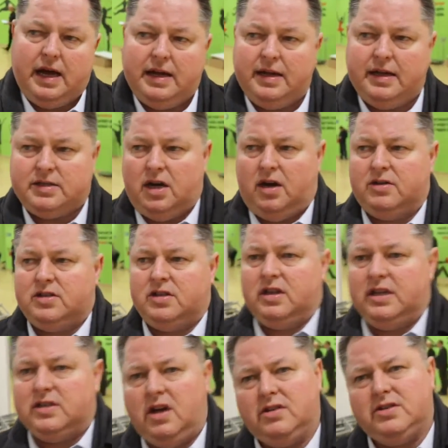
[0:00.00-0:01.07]
It's hard
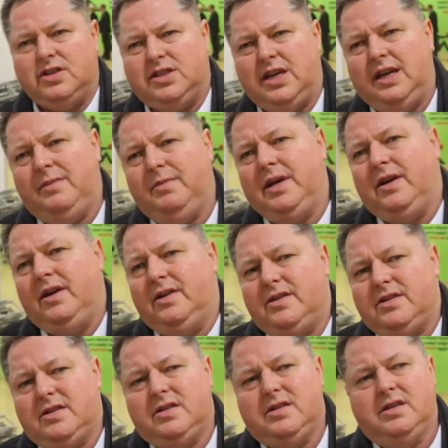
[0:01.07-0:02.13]
to say,
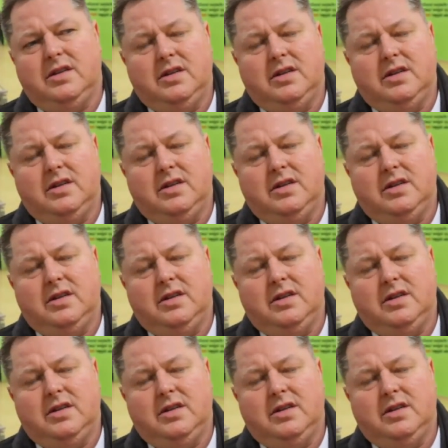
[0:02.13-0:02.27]
because